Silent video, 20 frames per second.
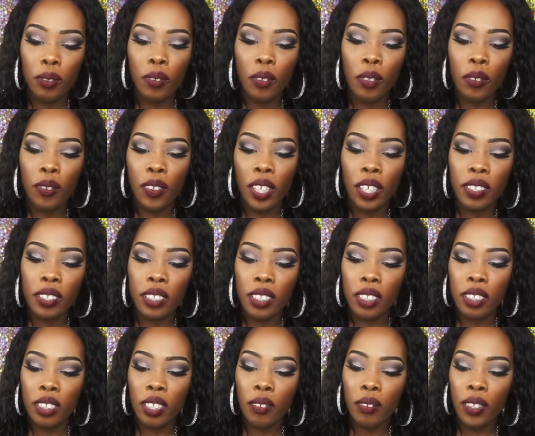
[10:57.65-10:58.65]
4, 5,
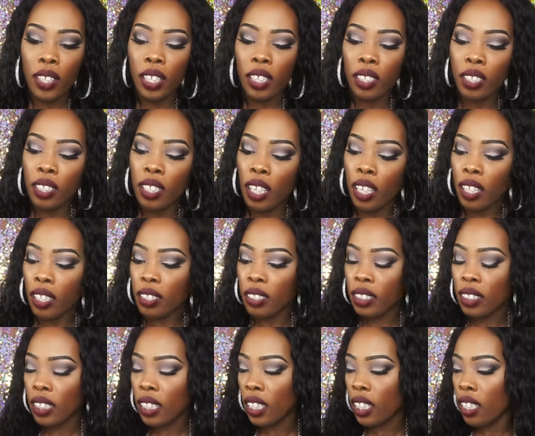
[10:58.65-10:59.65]
6, 7, 8, 9,
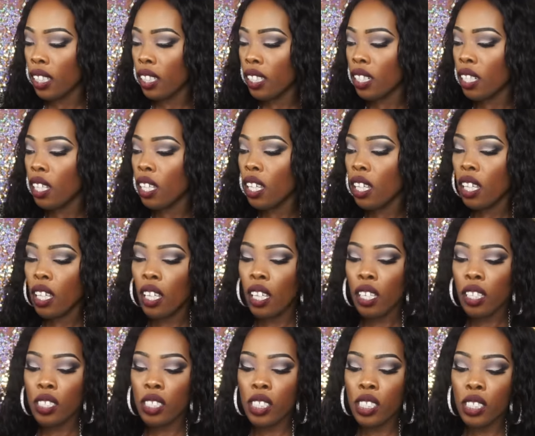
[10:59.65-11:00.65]
10
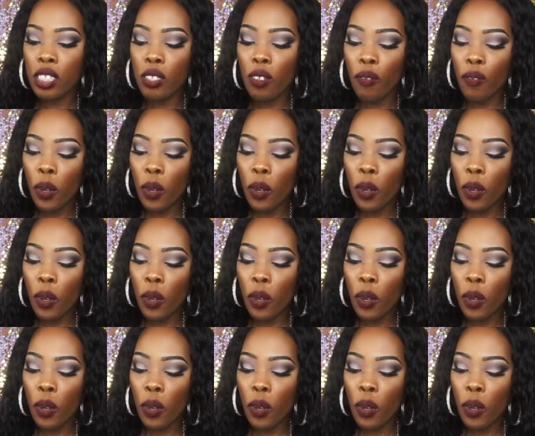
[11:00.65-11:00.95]
gentle